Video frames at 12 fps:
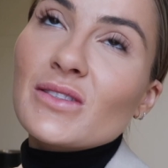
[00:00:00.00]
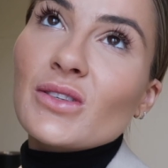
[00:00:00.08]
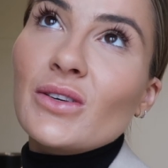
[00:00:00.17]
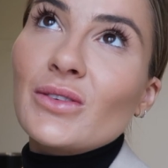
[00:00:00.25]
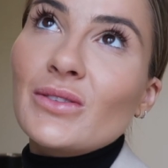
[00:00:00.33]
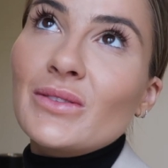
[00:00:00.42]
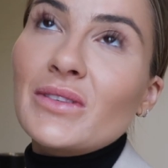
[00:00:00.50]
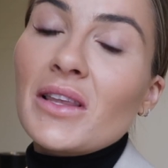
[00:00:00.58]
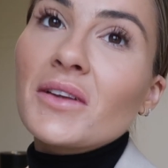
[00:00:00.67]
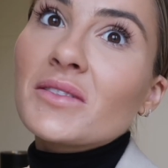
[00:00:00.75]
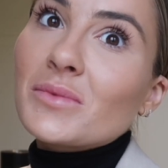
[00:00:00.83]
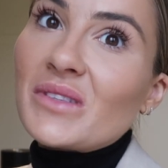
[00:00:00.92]
So
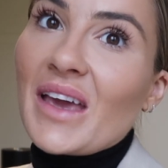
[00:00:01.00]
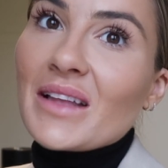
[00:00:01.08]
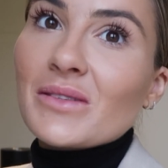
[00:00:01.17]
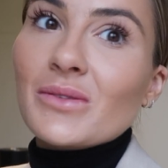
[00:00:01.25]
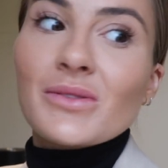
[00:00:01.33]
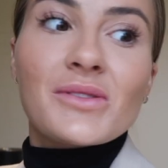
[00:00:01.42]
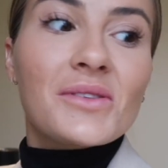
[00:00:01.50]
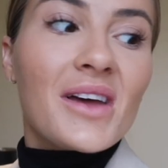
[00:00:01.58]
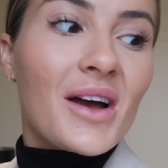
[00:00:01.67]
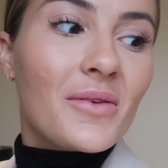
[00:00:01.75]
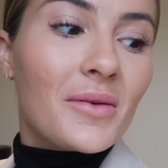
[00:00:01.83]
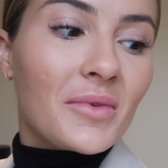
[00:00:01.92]
London was cancelled. So
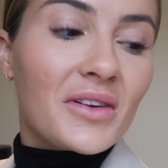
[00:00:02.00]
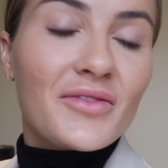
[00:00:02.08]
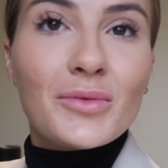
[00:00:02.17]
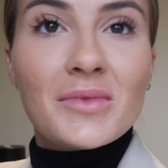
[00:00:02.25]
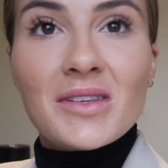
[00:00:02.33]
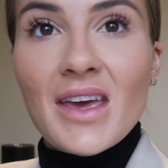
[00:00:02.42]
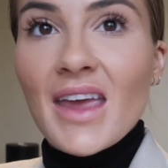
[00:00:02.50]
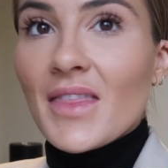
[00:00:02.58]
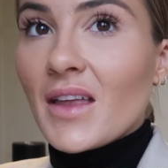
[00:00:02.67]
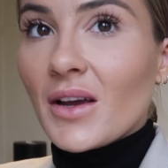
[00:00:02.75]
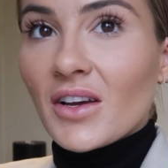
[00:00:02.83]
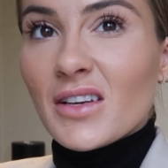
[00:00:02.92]
now I'm going to film today
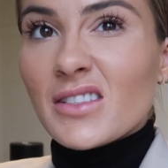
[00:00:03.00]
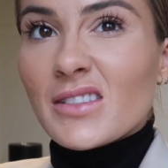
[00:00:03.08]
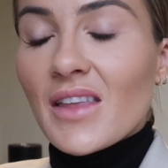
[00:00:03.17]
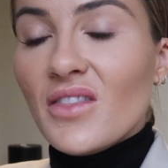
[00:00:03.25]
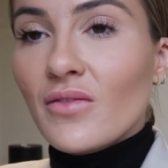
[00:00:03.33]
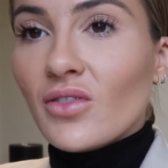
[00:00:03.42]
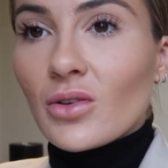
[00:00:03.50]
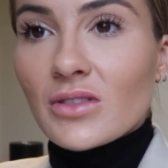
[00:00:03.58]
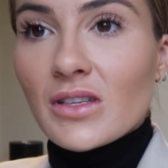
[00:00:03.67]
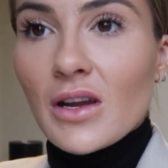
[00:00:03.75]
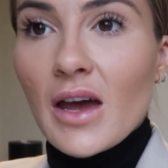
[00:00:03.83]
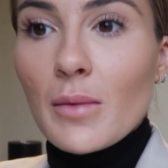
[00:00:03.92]
and then I'm going to just end the
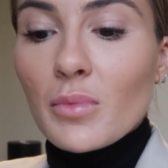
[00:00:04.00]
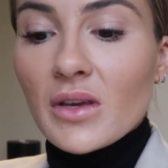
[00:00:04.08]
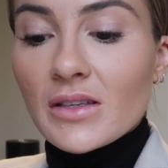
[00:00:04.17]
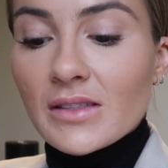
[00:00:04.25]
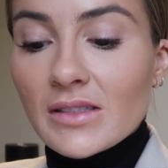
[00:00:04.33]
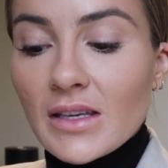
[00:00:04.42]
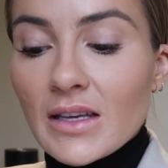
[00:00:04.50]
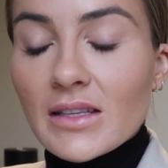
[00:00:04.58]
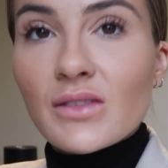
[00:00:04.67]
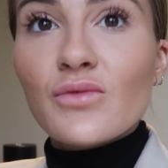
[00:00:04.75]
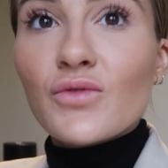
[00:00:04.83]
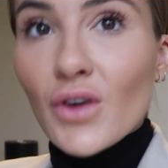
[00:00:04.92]
vlog tonight because
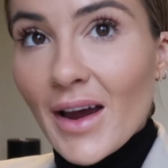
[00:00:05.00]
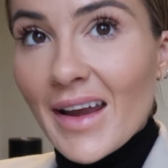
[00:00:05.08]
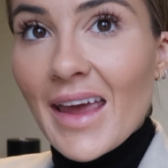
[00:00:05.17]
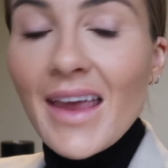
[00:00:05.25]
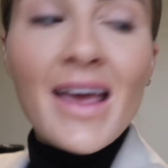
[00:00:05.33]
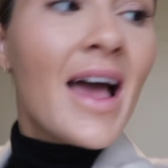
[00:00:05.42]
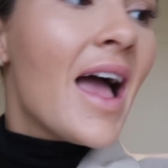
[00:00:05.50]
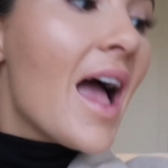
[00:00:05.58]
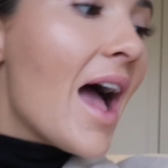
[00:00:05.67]
it's Friday.